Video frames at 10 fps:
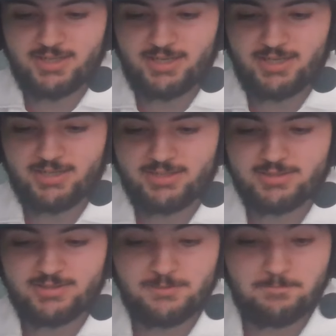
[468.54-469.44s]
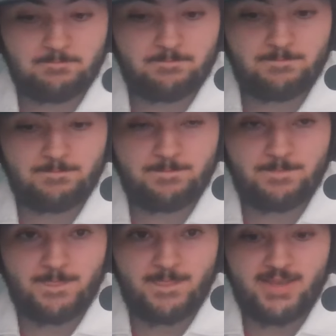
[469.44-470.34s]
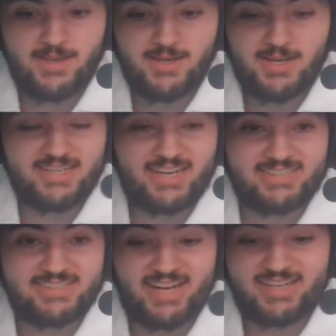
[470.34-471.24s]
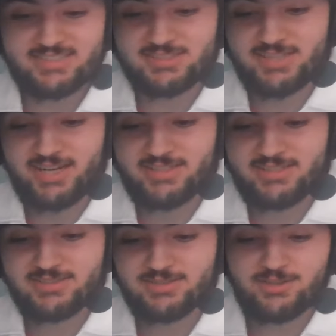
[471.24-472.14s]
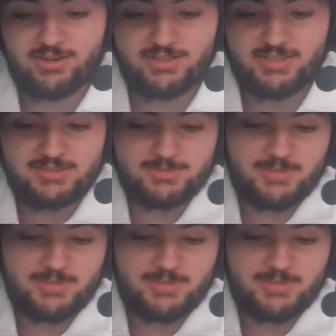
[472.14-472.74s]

and I got a tiny shiny Lucario. That's